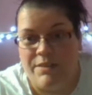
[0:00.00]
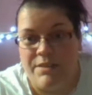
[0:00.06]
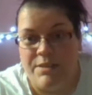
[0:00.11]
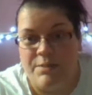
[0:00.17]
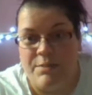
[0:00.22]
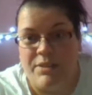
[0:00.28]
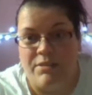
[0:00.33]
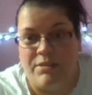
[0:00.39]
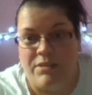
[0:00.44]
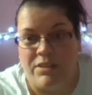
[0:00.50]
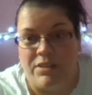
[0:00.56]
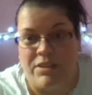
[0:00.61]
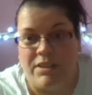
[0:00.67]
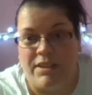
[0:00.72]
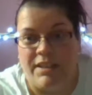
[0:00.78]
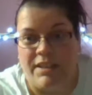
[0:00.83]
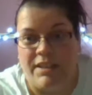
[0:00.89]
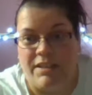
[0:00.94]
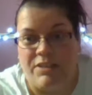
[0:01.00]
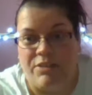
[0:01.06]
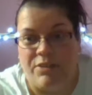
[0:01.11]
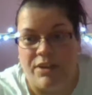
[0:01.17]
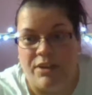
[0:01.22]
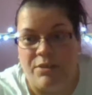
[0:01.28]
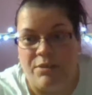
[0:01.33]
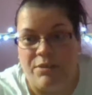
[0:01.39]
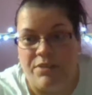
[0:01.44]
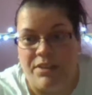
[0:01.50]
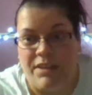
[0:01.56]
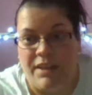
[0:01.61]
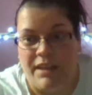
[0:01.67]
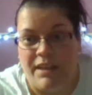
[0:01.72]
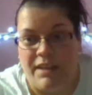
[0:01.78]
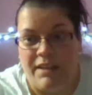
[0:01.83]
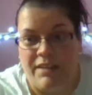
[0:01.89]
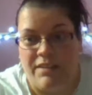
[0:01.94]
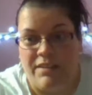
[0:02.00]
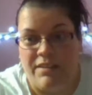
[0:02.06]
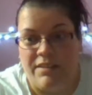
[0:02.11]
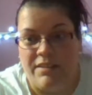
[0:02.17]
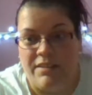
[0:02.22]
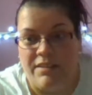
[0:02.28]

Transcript: about learning and growth, and